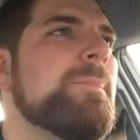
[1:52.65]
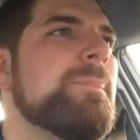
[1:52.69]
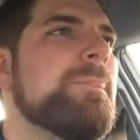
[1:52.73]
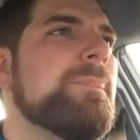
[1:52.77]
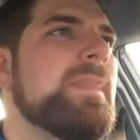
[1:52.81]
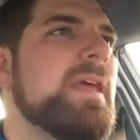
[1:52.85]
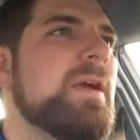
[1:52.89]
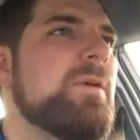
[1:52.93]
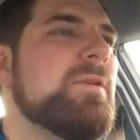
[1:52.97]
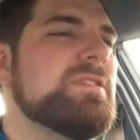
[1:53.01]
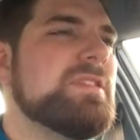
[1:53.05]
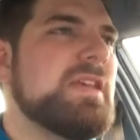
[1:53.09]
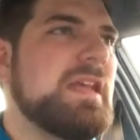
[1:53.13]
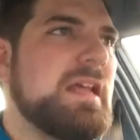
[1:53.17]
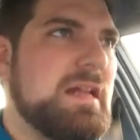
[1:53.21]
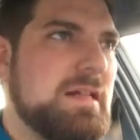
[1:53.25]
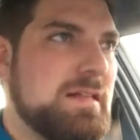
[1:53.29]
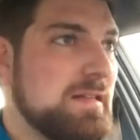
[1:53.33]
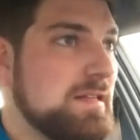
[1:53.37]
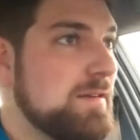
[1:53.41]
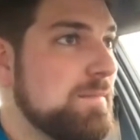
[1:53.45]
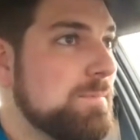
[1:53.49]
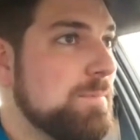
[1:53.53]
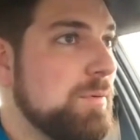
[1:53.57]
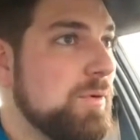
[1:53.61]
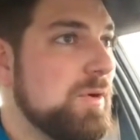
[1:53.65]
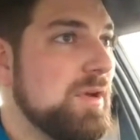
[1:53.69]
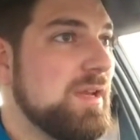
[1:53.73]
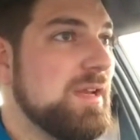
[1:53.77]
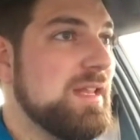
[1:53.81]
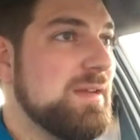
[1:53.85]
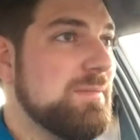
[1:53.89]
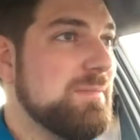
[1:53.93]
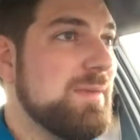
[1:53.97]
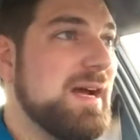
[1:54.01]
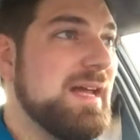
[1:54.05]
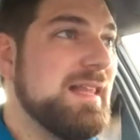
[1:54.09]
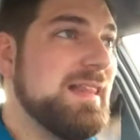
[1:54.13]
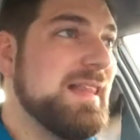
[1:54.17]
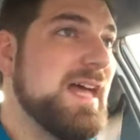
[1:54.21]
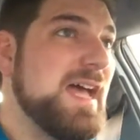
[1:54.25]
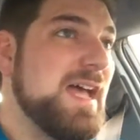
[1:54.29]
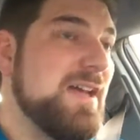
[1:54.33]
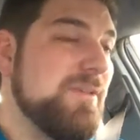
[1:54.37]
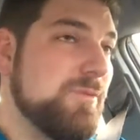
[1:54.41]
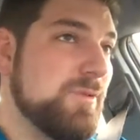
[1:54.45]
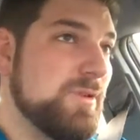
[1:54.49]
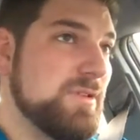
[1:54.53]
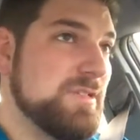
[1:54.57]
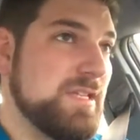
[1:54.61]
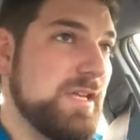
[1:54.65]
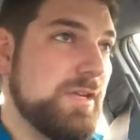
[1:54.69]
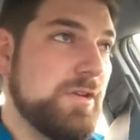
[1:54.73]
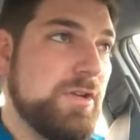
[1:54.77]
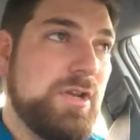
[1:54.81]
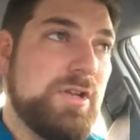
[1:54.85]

there was a clear point in my life where it's like,